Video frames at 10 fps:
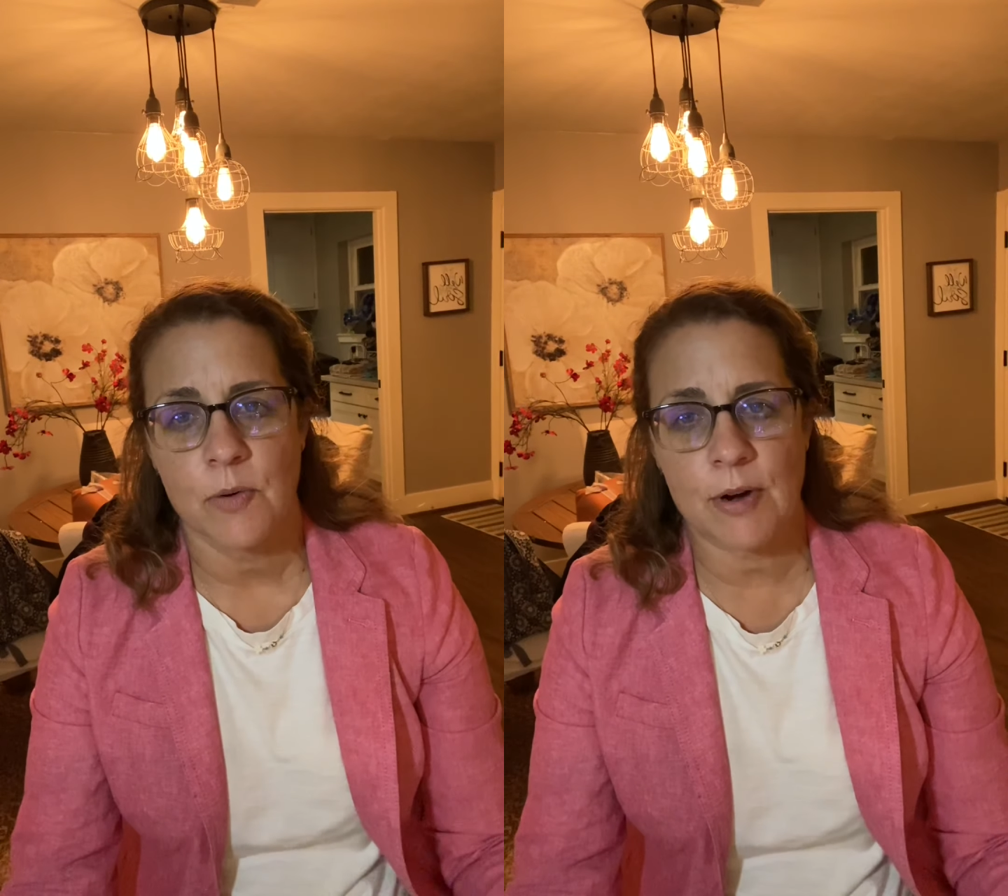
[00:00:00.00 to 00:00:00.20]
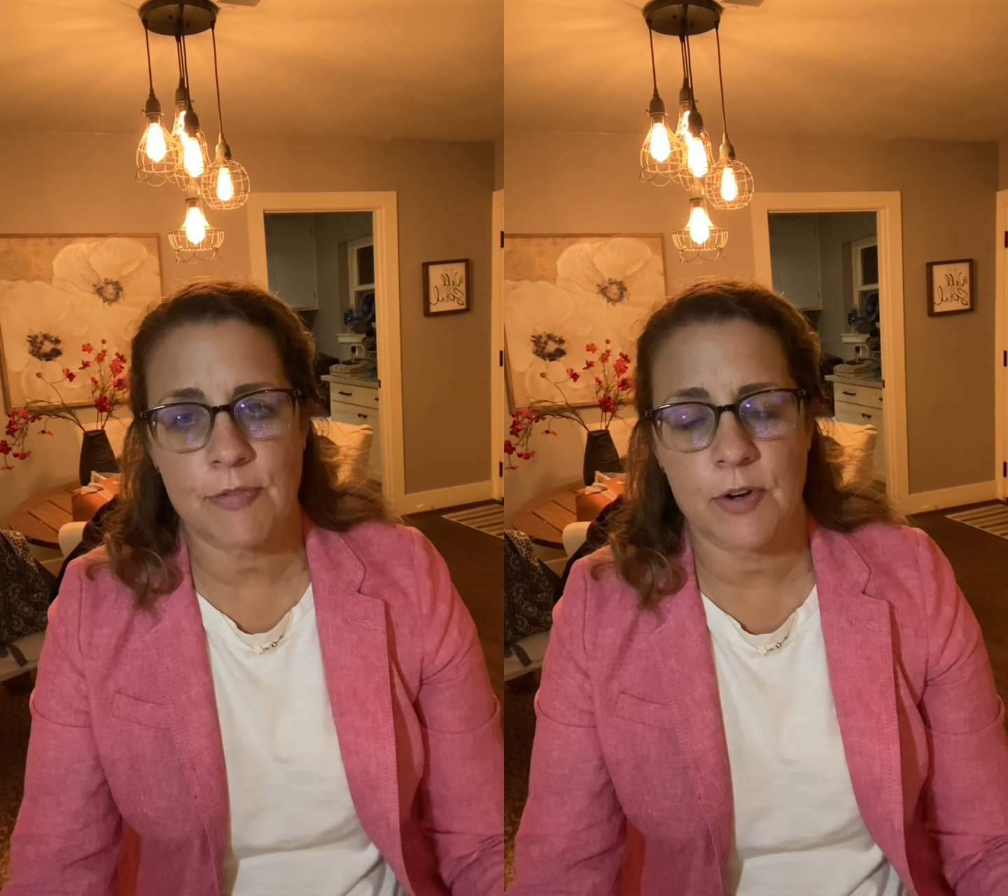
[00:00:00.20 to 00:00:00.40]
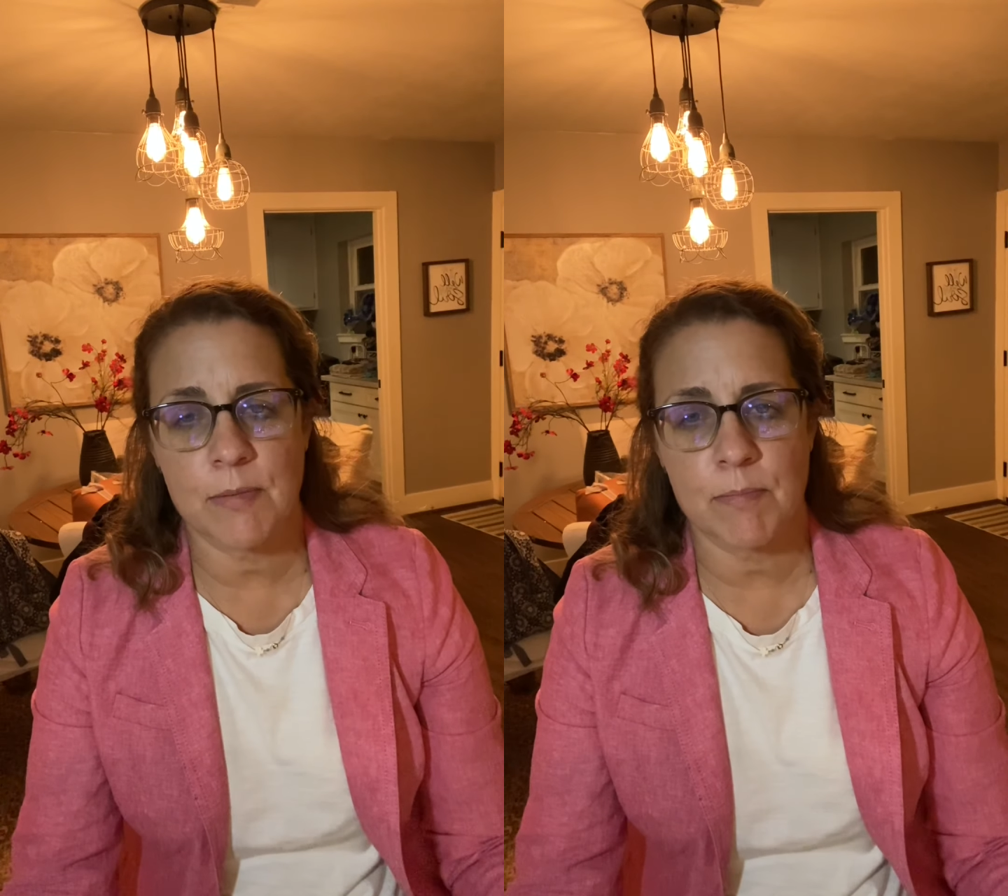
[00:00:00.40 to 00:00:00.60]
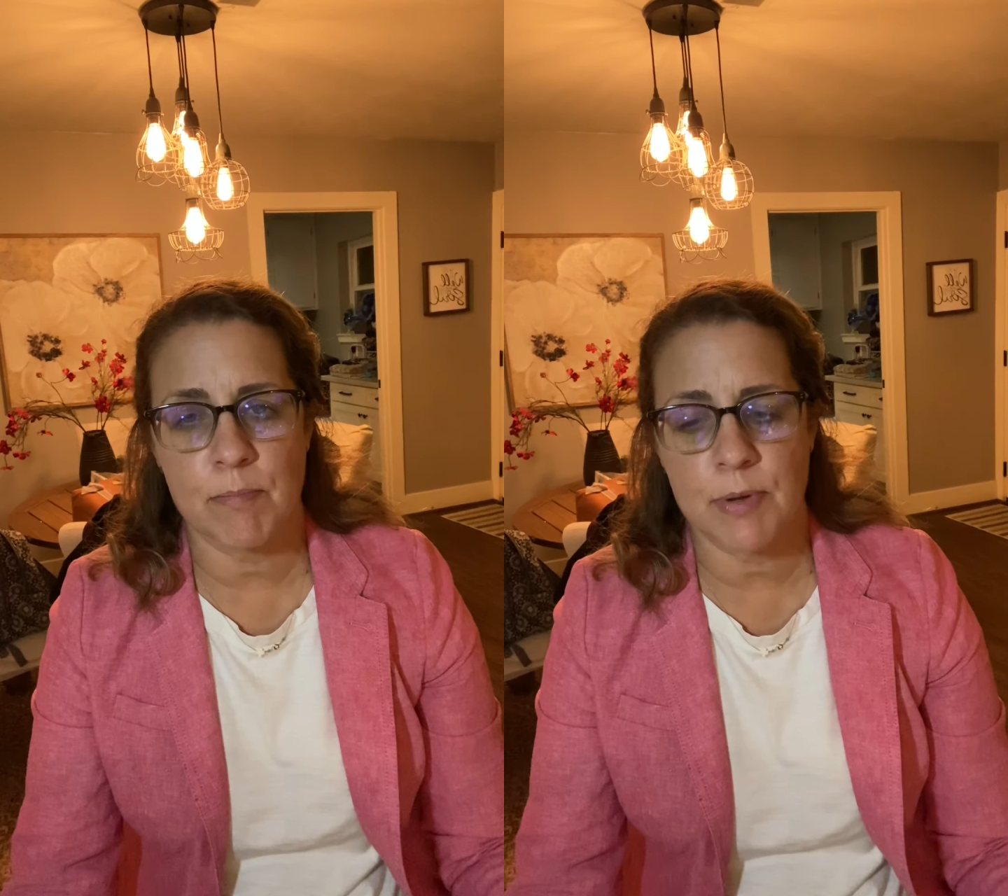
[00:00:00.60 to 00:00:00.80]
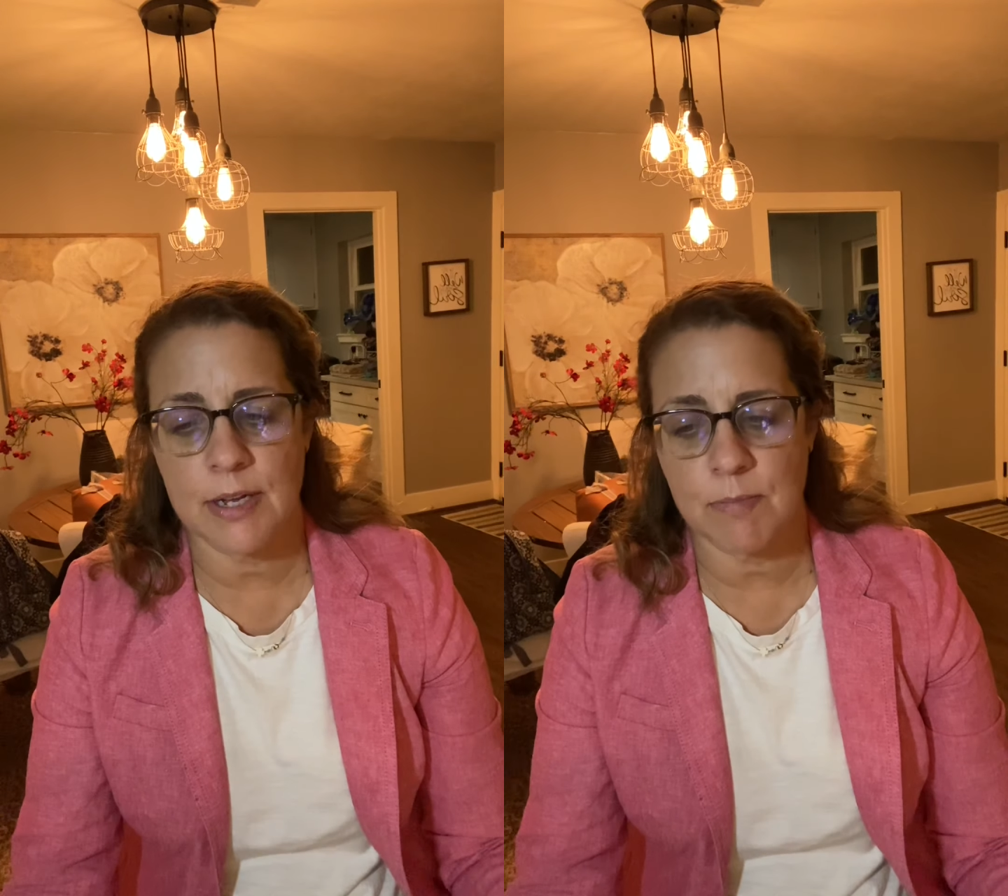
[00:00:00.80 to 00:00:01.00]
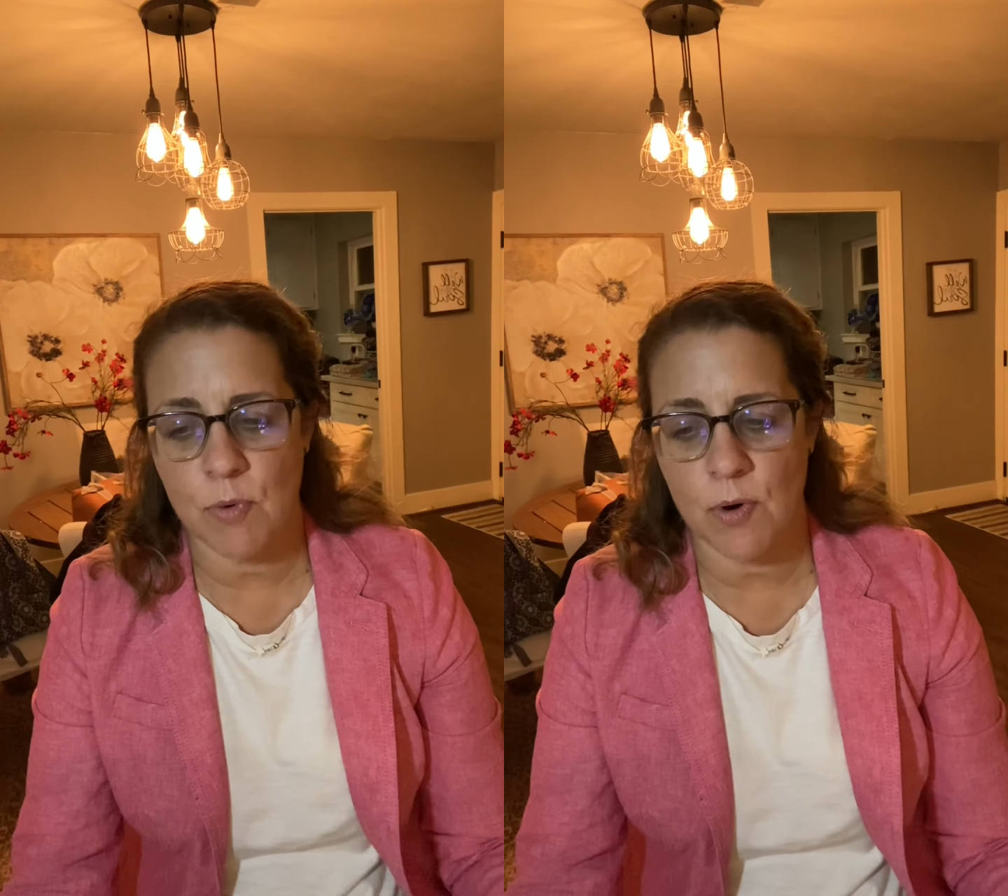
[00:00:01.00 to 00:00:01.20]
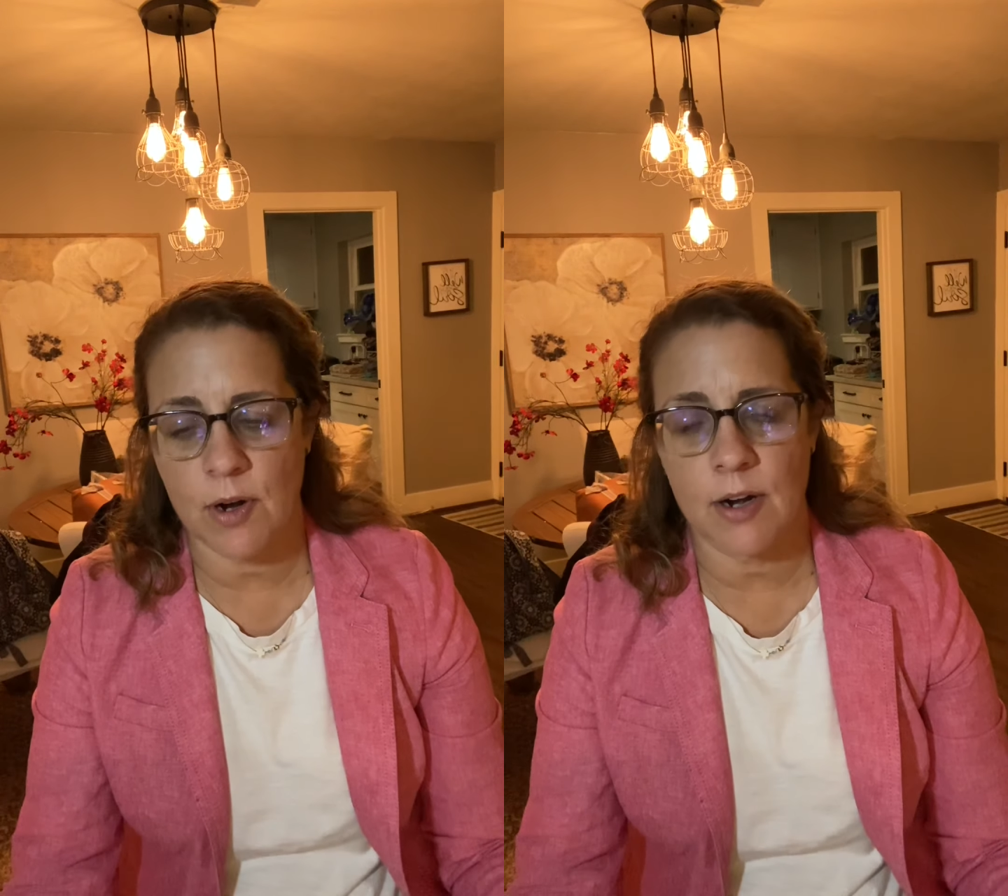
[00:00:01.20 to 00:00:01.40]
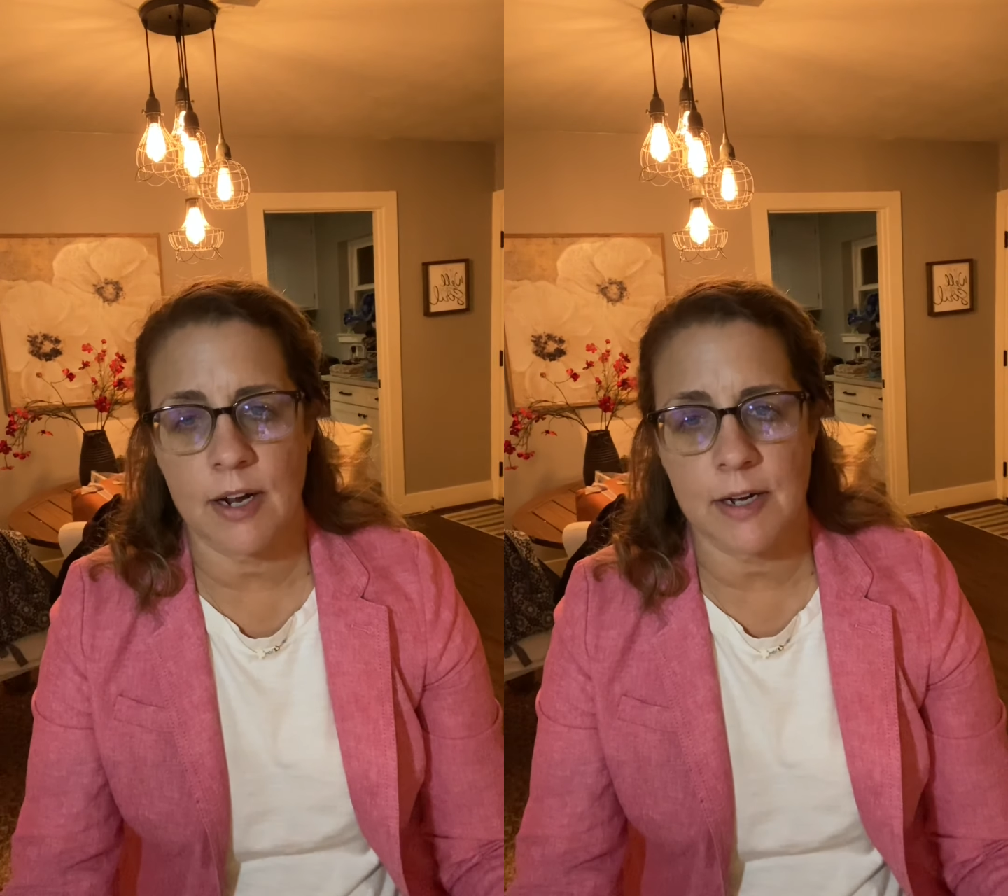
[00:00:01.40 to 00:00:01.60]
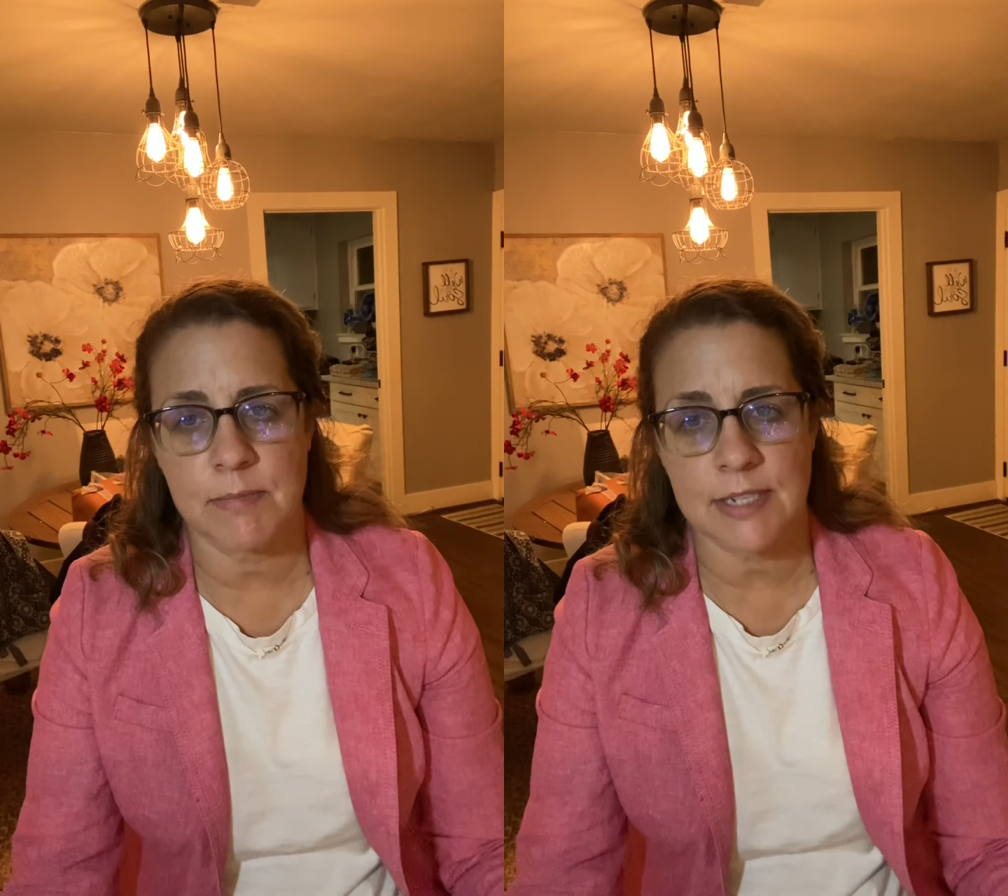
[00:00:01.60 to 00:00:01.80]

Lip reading: referent, being more